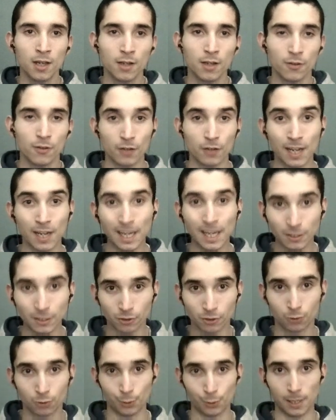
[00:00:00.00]
the
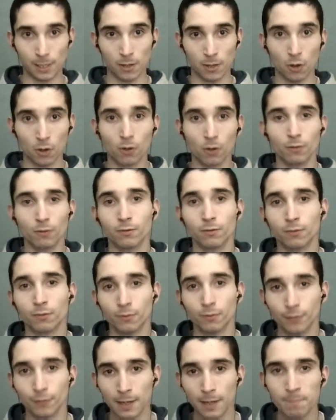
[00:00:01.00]
history of
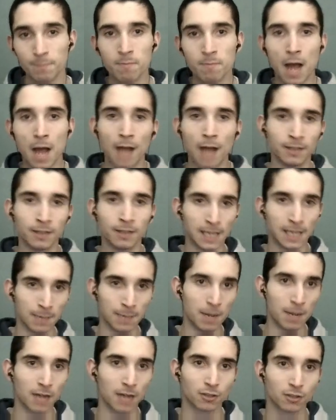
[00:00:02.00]
Vim and
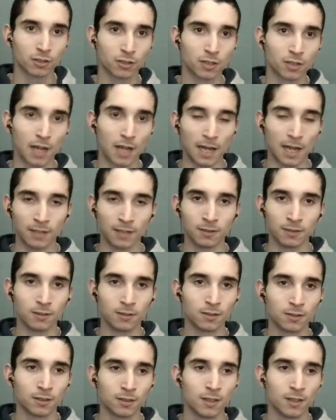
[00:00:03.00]
Emacs, and